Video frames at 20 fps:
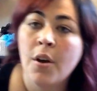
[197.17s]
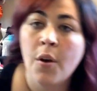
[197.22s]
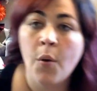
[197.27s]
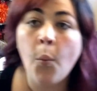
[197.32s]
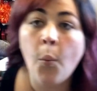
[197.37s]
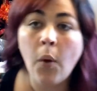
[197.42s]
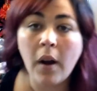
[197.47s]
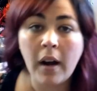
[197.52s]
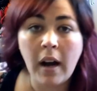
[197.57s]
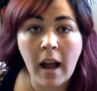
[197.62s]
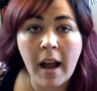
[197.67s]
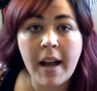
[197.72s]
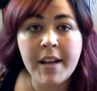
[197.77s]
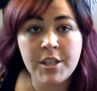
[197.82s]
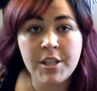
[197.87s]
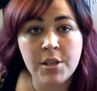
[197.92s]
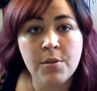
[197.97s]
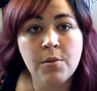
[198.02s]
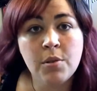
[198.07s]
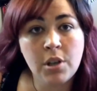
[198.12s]
what I
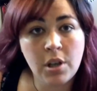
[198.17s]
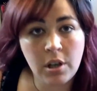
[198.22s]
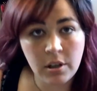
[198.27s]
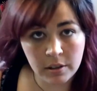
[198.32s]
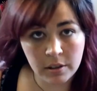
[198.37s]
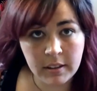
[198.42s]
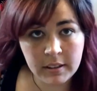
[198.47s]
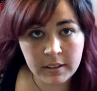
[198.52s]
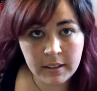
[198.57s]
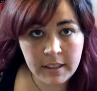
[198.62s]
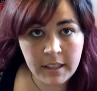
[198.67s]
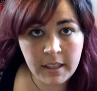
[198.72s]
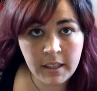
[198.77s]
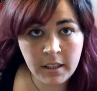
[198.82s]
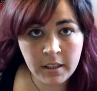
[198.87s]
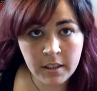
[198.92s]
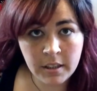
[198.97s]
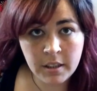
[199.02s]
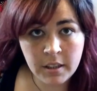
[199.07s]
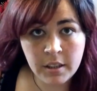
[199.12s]
do currently
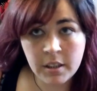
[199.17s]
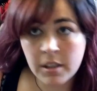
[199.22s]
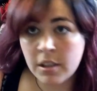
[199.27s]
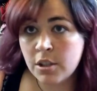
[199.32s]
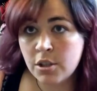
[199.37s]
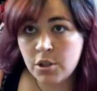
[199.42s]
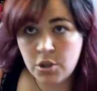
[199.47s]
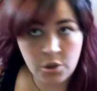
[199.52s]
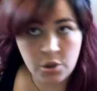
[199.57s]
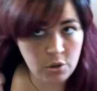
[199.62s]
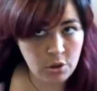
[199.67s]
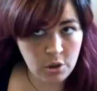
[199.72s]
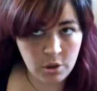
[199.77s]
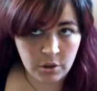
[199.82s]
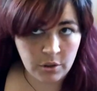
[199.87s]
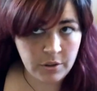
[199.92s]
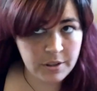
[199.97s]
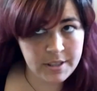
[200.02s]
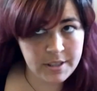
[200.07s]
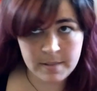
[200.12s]
to
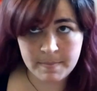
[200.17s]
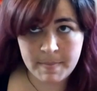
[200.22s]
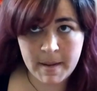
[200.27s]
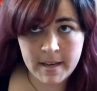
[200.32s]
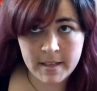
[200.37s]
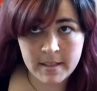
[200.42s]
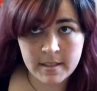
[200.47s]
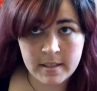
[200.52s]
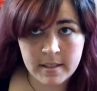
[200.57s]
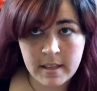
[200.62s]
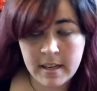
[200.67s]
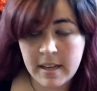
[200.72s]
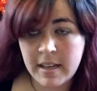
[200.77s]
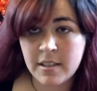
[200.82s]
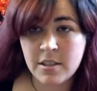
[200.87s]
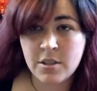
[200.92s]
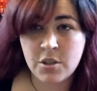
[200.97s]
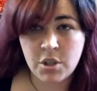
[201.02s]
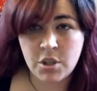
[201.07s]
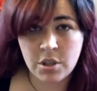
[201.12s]
curl this mess
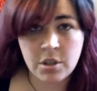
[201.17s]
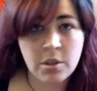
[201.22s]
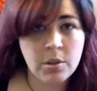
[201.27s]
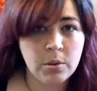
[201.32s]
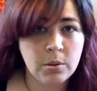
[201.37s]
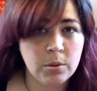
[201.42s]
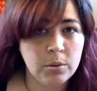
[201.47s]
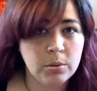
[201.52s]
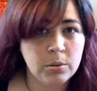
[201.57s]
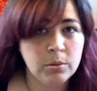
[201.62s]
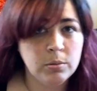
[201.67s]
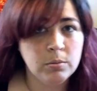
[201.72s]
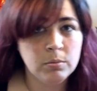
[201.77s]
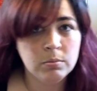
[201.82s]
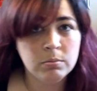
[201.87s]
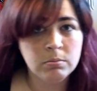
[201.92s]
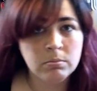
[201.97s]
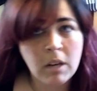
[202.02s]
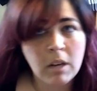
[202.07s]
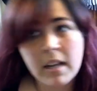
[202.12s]
into
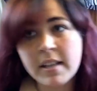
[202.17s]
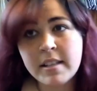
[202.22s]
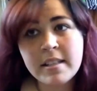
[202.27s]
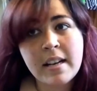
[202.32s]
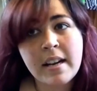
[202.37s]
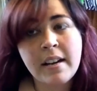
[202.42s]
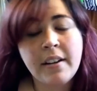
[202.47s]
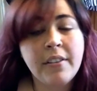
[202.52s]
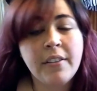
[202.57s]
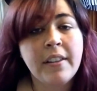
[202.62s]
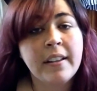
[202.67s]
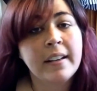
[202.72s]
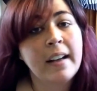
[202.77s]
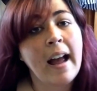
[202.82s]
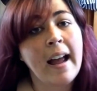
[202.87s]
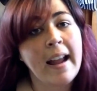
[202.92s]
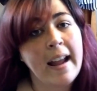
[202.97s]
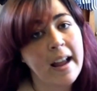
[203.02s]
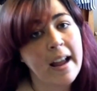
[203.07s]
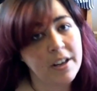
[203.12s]
a style that
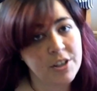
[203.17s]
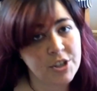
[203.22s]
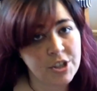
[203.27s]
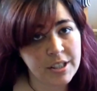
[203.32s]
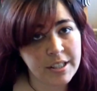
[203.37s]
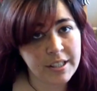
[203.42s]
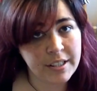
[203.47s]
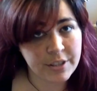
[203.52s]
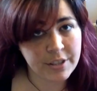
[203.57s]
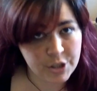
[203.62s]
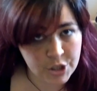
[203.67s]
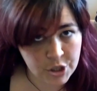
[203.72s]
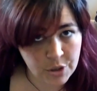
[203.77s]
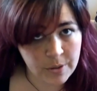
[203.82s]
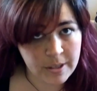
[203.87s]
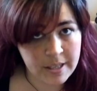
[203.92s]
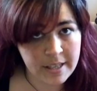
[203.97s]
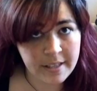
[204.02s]
I actually enjoy.